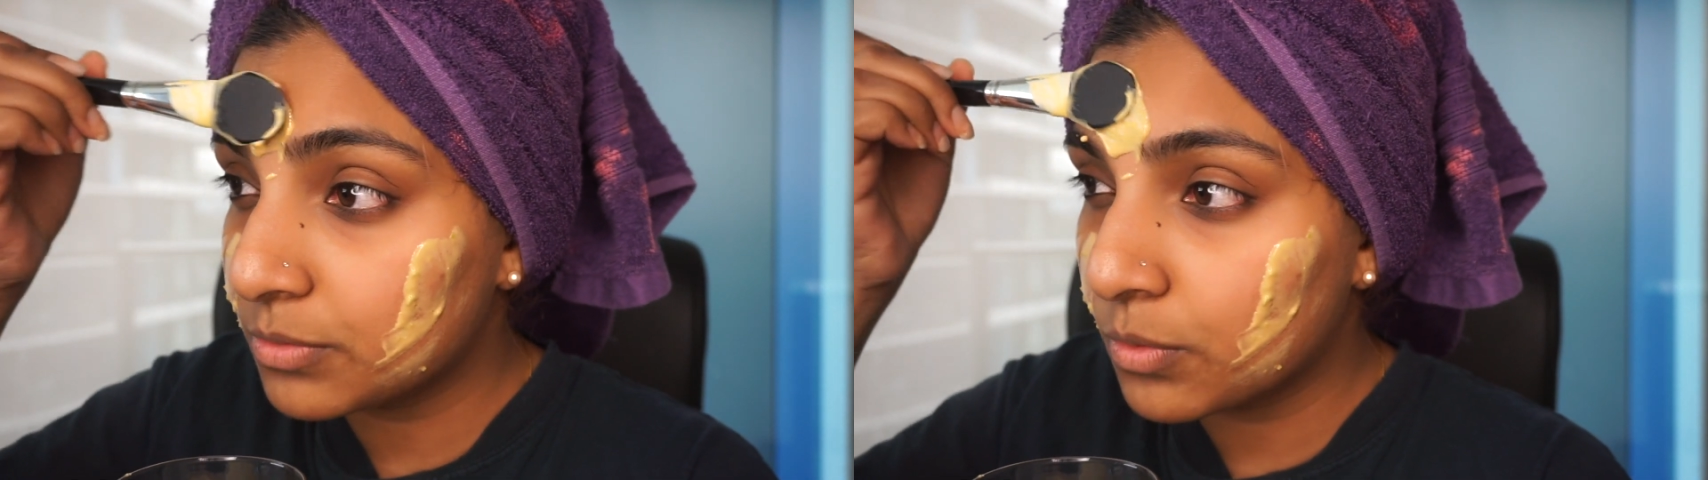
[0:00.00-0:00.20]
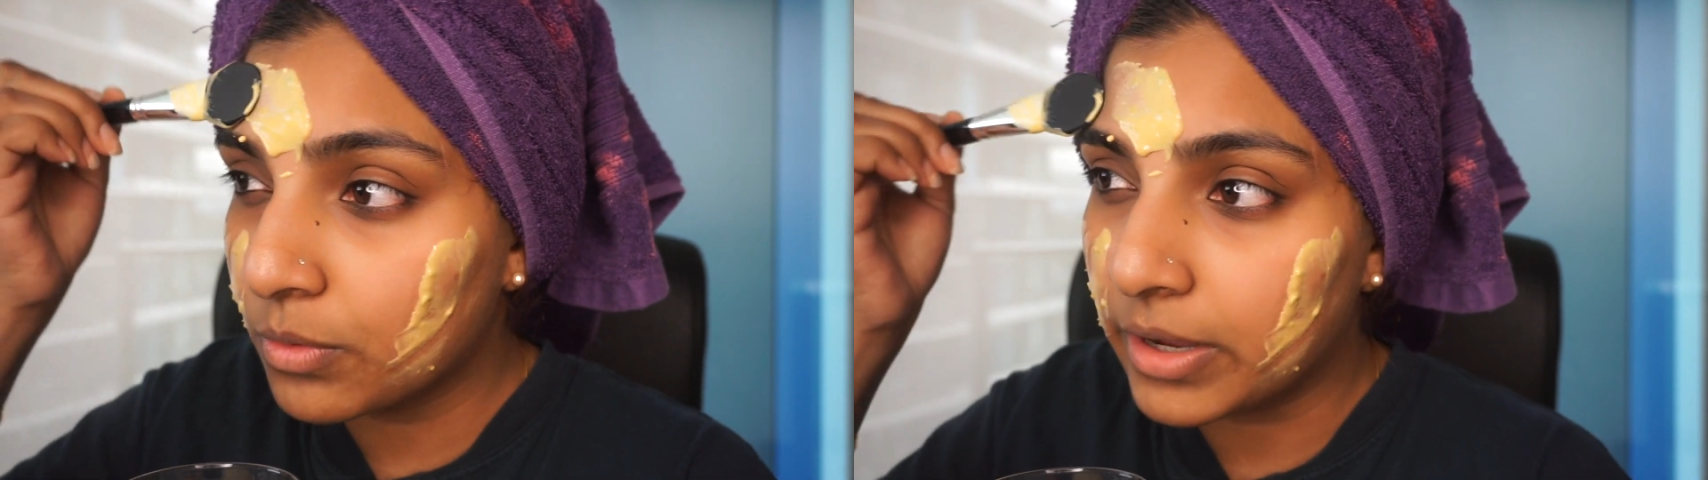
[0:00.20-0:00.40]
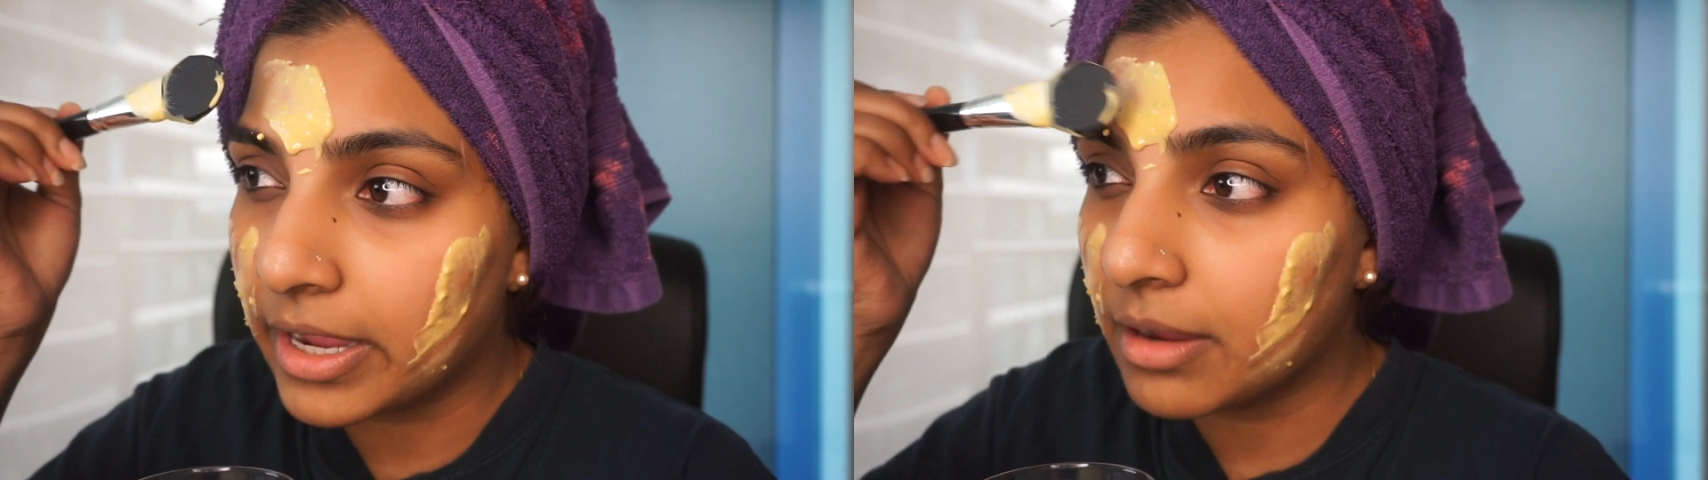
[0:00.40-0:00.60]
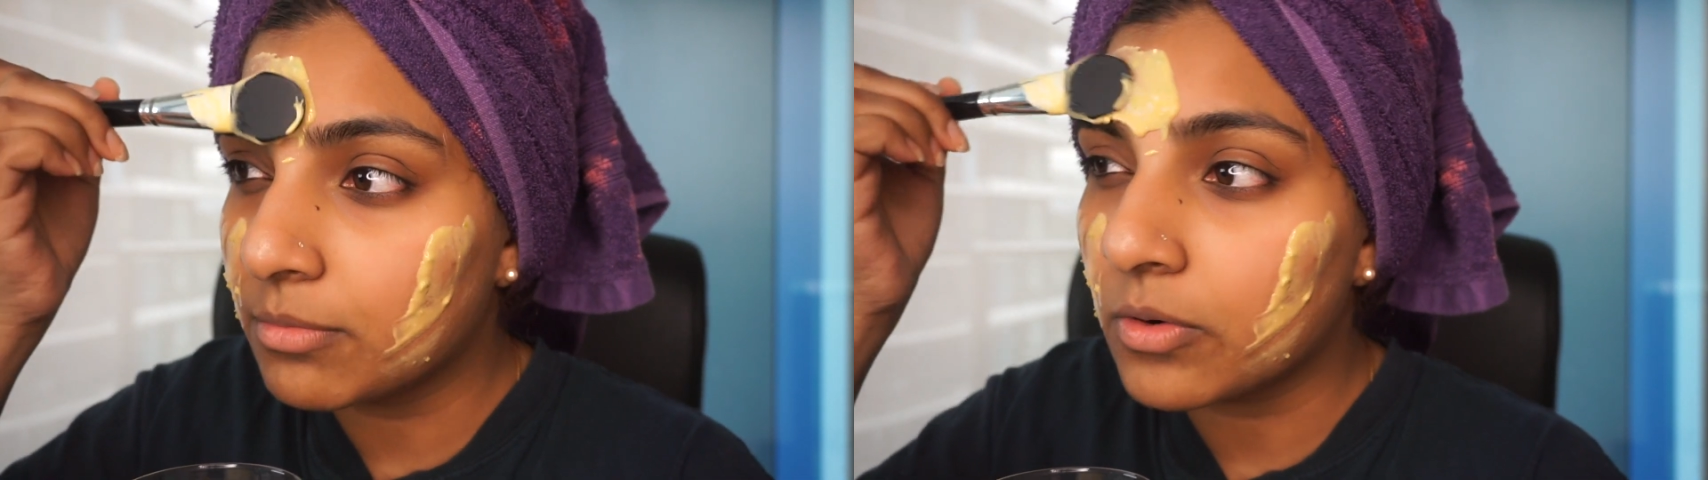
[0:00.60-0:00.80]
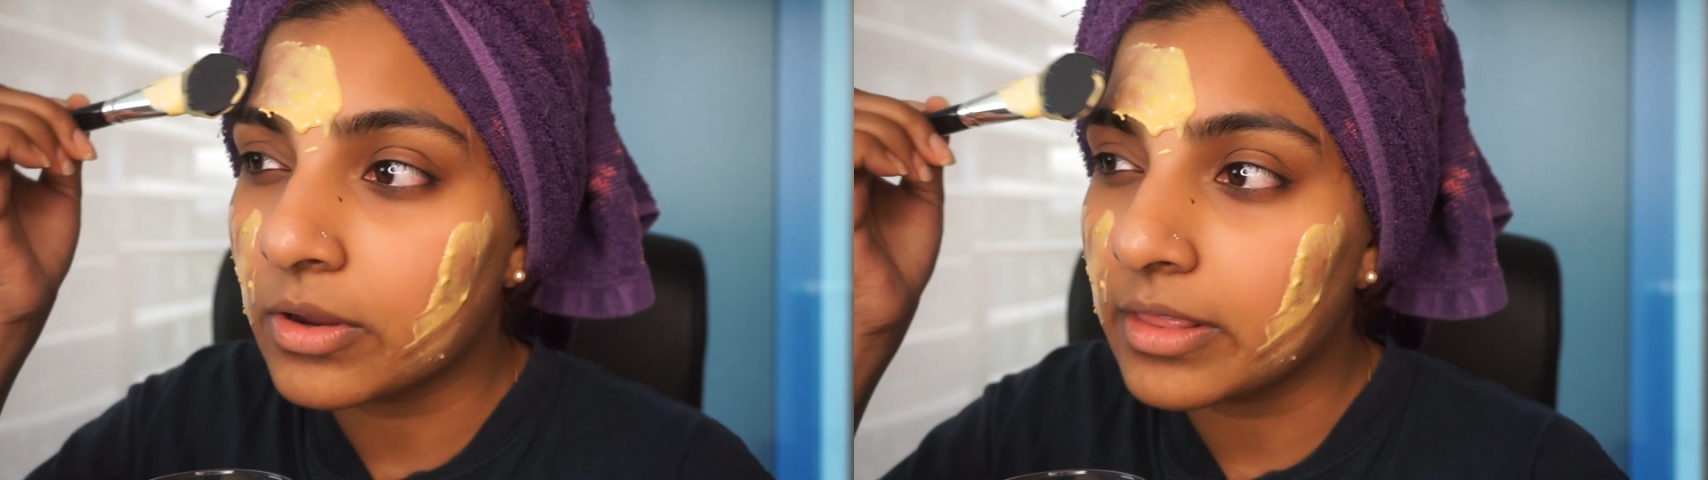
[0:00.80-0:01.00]
way
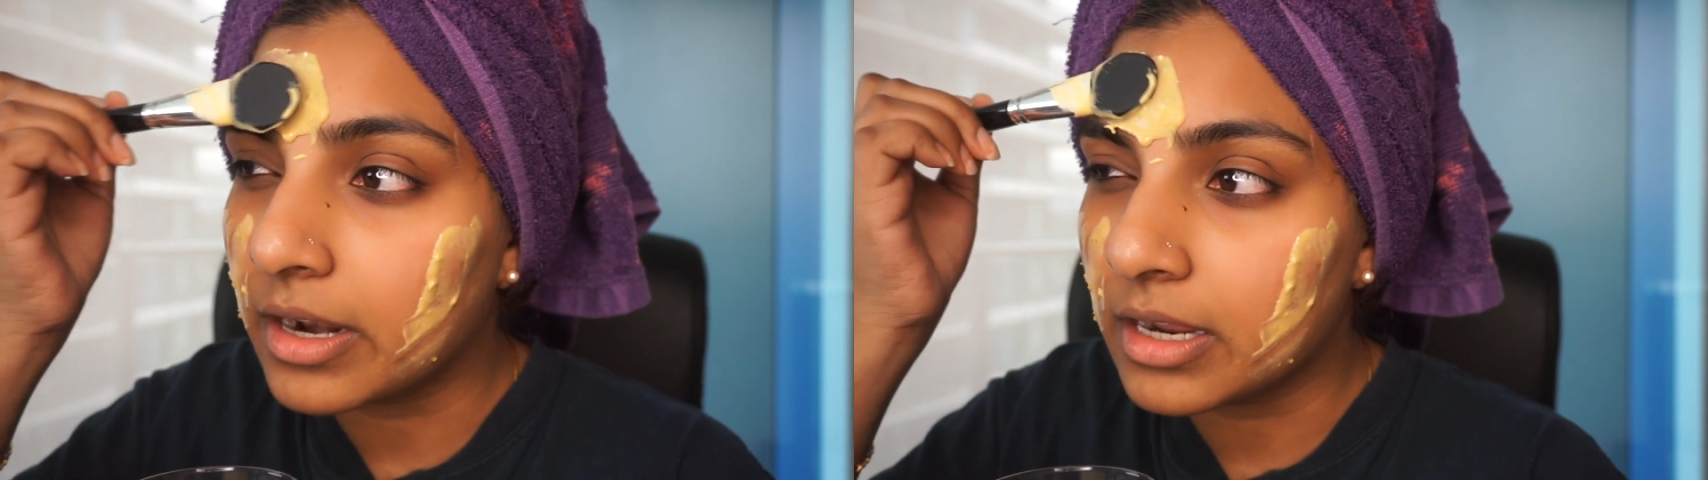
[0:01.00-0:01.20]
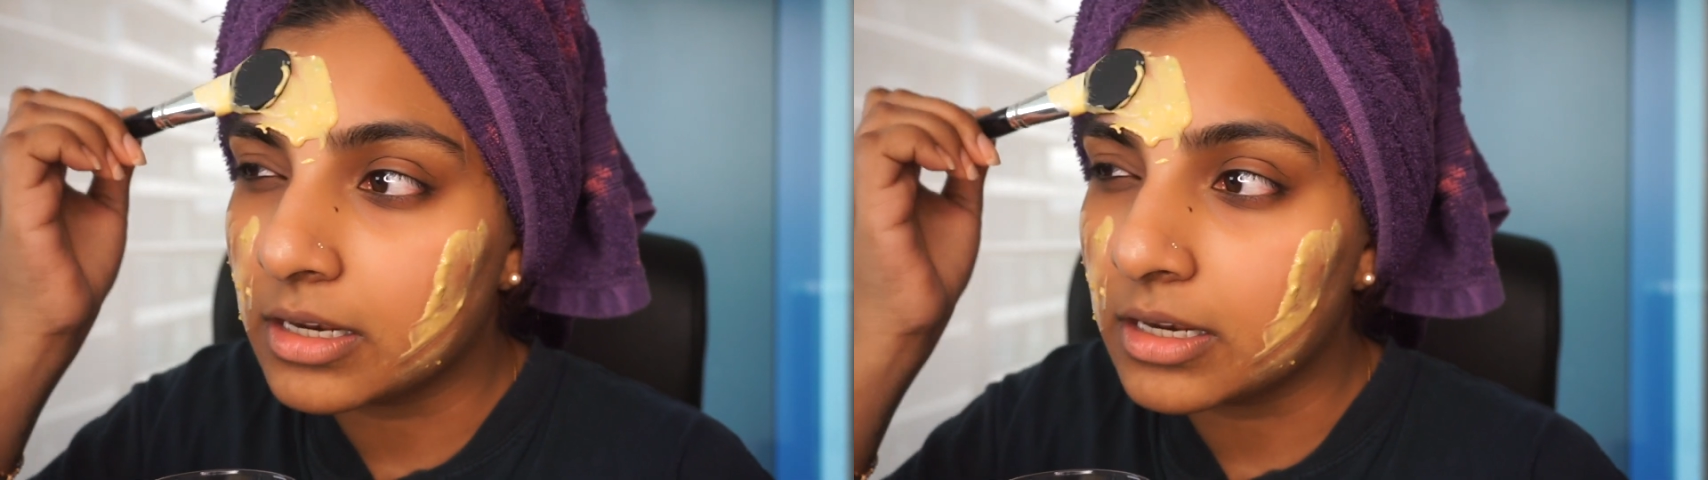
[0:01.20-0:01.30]
more than I